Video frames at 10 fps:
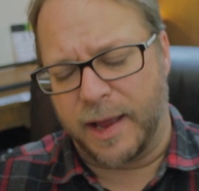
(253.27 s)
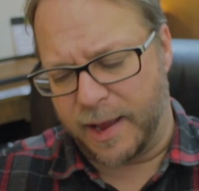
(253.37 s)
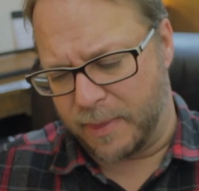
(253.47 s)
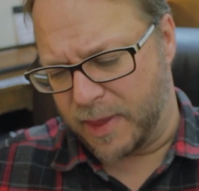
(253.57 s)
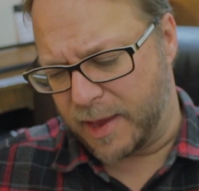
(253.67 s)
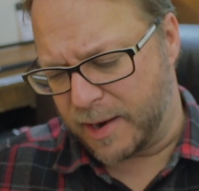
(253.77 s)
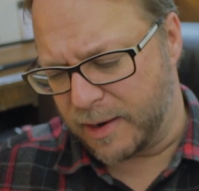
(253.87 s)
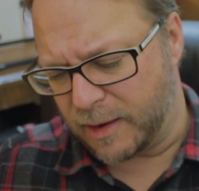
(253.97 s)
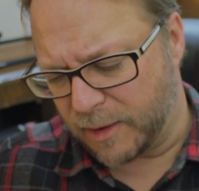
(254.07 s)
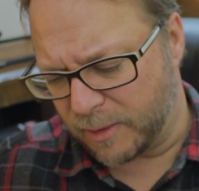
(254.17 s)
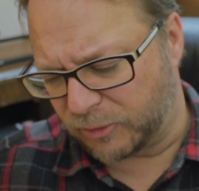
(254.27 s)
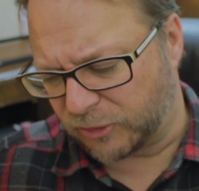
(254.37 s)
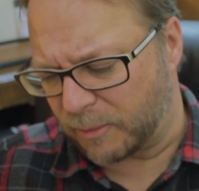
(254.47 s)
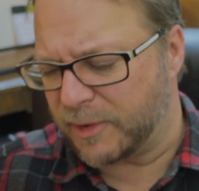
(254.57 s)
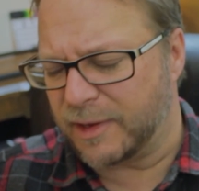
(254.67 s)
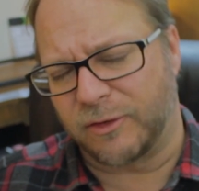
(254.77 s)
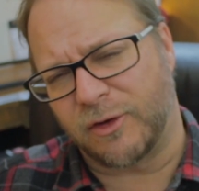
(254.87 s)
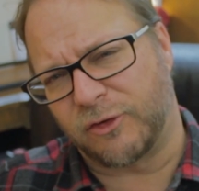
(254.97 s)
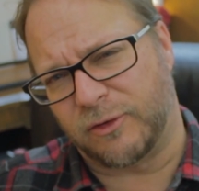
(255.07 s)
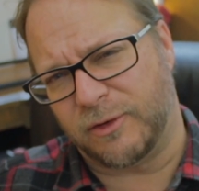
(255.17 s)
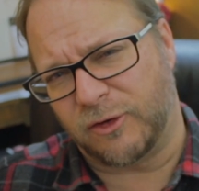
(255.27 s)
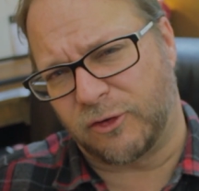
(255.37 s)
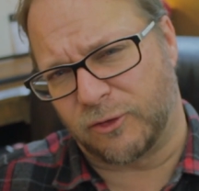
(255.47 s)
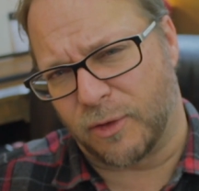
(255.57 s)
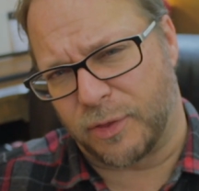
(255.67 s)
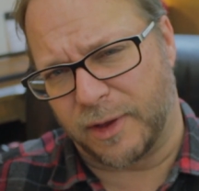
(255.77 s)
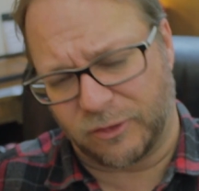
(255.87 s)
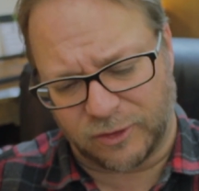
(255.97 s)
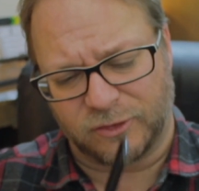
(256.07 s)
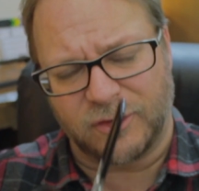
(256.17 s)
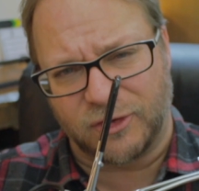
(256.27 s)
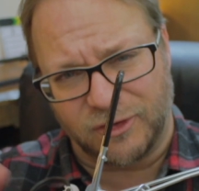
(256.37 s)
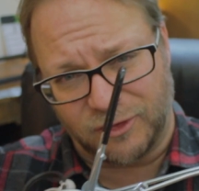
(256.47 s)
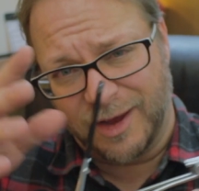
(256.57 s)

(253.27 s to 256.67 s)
And then some of the additional things, because this